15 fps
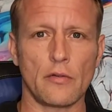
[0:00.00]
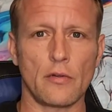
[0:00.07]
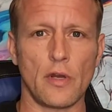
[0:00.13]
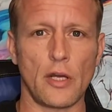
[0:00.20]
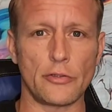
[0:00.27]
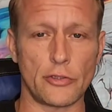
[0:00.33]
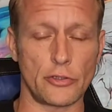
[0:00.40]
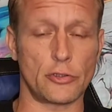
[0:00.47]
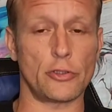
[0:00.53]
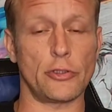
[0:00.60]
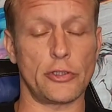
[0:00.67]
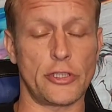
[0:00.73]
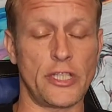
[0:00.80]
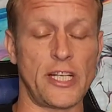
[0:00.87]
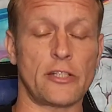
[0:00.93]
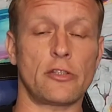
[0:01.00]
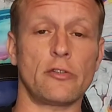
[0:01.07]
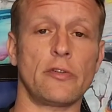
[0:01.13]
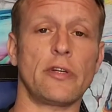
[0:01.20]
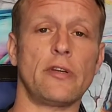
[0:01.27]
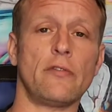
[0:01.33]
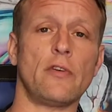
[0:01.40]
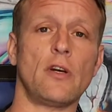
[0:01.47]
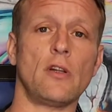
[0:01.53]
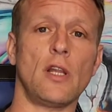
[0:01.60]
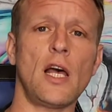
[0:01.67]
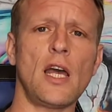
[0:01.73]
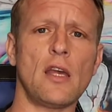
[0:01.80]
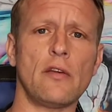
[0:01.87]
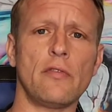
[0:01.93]
the trajectory of our
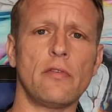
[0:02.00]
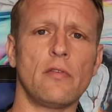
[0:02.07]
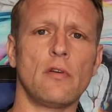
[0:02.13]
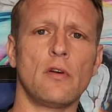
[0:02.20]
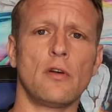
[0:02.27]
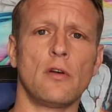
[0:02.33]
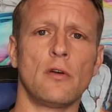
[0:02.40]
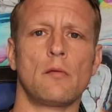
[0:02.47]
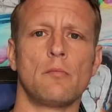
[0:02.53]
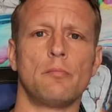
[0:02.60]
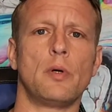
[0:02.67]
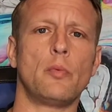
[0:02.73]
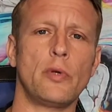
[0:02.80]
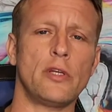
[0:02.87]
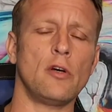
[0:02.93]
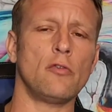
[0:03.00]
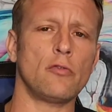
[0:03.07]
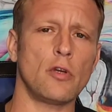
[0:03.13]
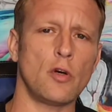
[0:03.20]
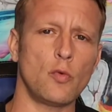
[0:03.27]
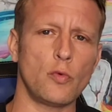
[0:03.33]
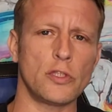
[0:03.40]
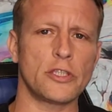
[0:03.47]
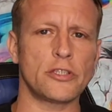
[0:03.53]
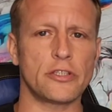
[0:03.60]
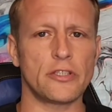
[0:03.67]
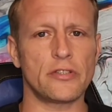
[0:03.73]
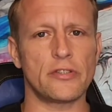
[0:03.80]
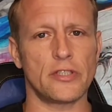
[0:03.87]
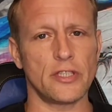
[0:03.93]
life. But we don't know which
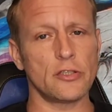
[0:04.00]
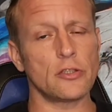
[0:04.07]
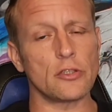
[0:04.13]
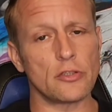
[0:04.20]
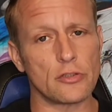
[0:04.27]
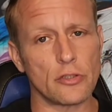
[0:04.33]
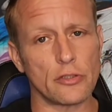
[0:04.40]
decisions are